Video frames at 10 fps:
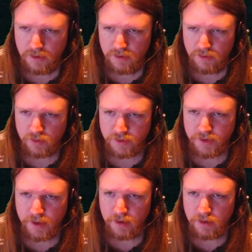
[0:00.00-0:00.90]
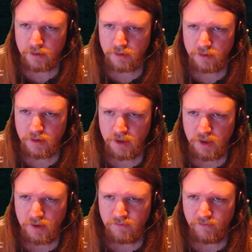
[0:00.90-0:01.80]
What was that?
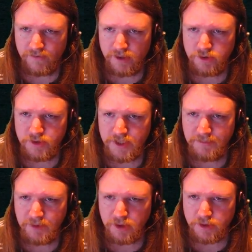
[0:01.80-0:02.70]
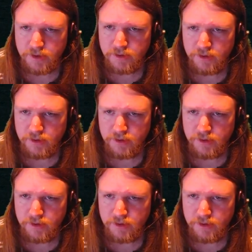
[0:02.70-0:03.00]
Fulvano's amulet